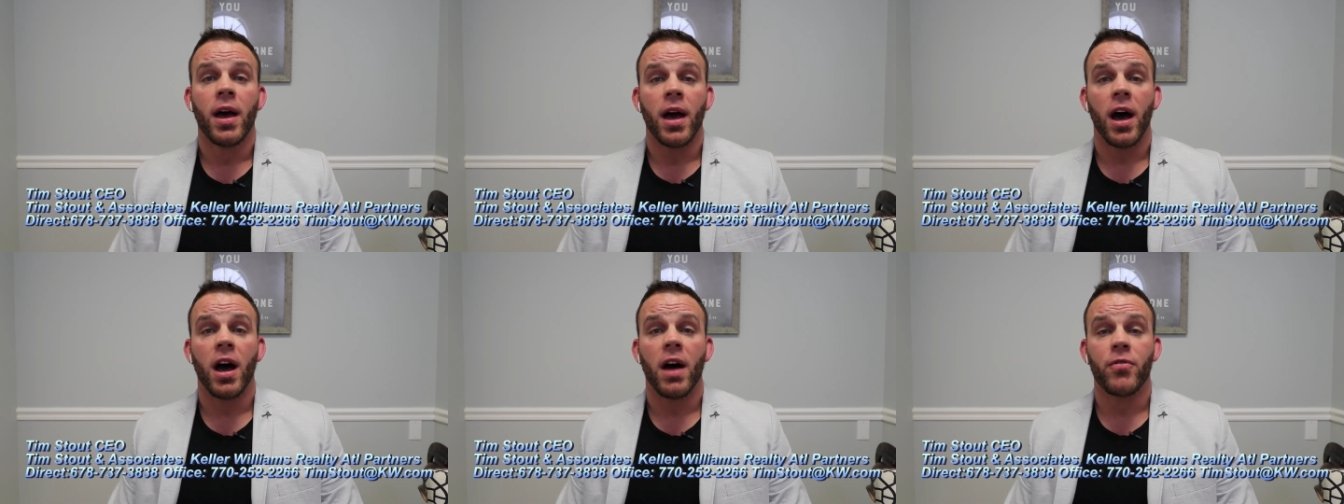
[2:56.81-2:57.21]

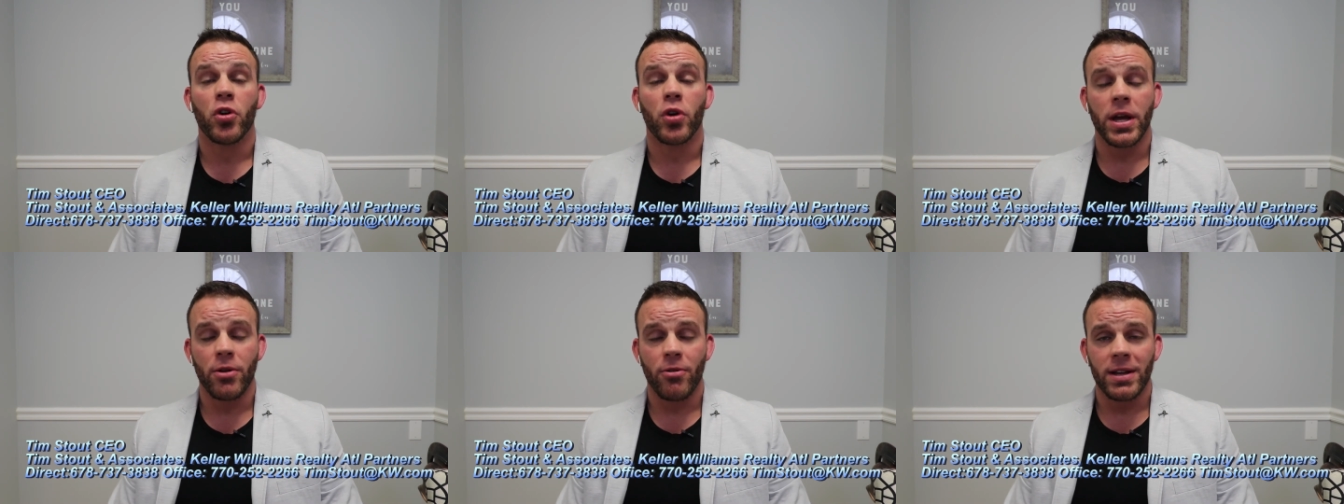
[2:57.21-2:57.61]
Uh, if you're
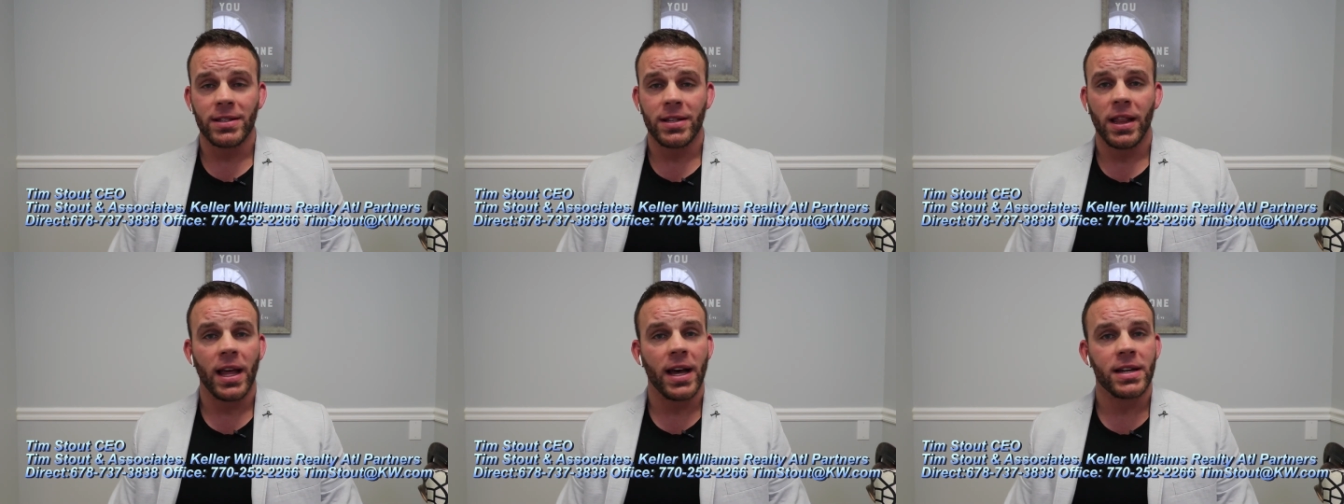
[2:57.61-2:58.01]

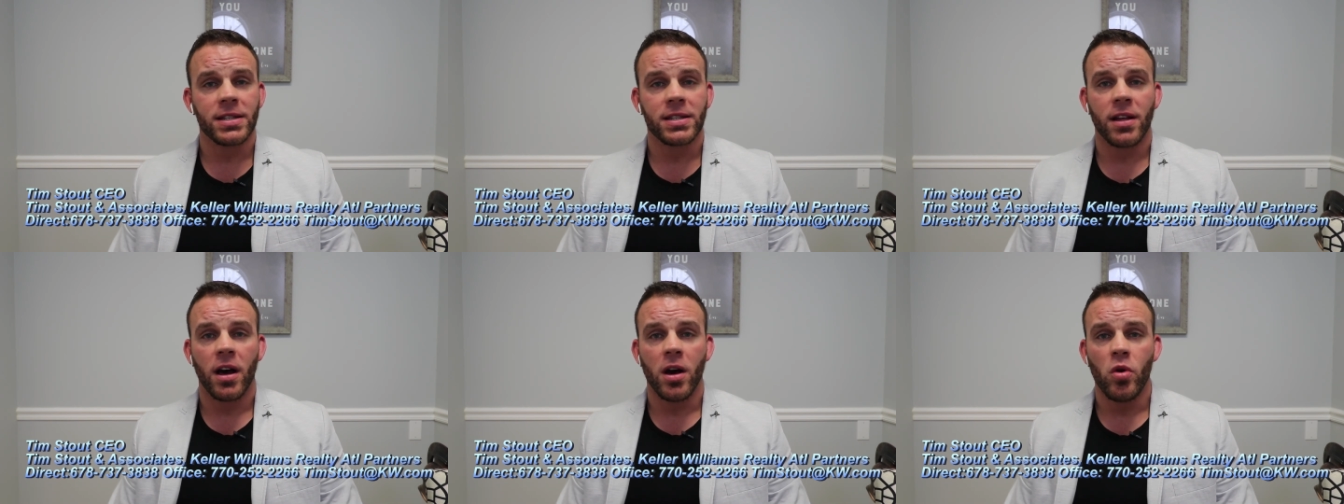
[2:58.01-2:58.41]
interested, let us
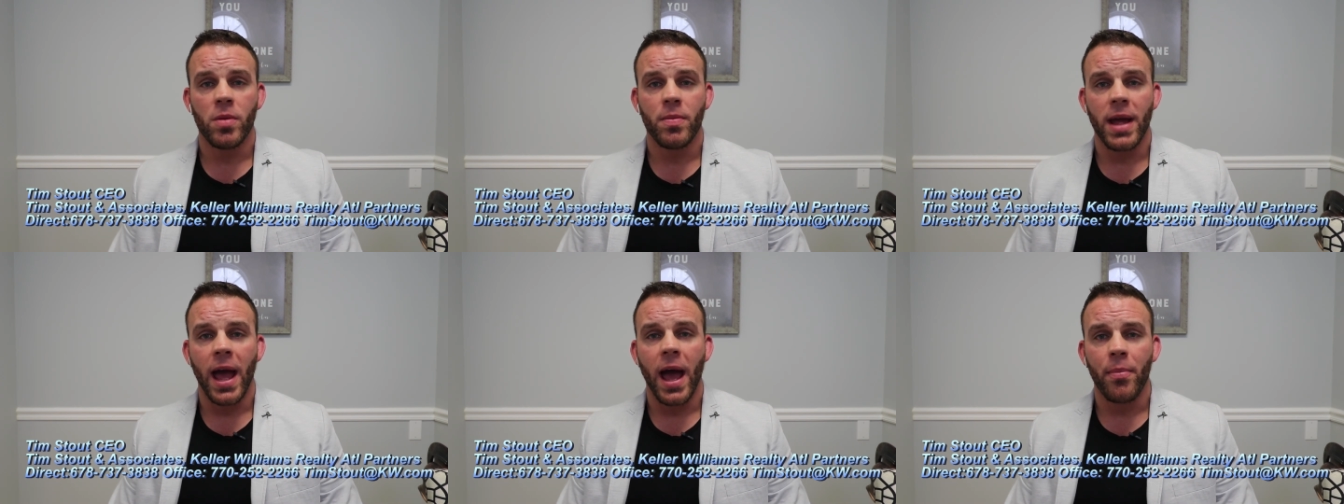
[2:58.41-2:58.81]
know. We'd
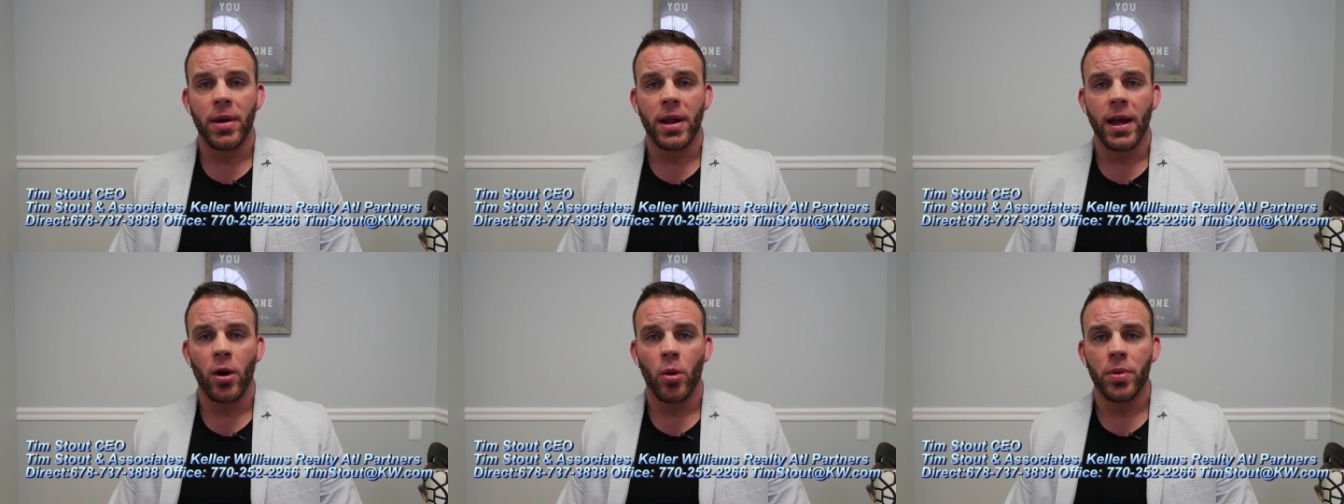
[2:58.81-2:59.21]
be happy
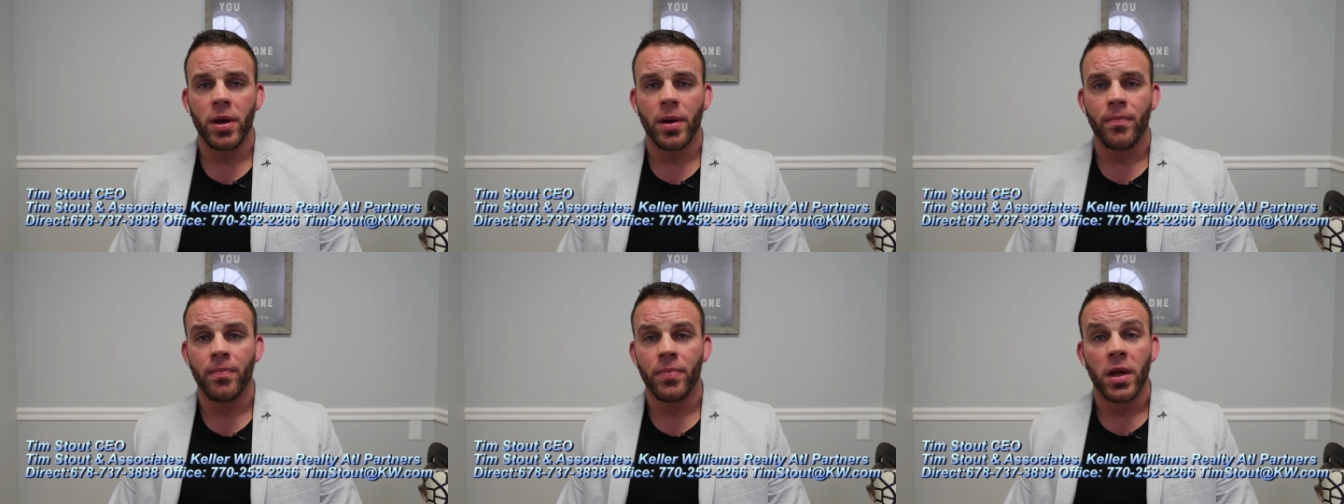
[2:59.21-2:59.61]
to help you.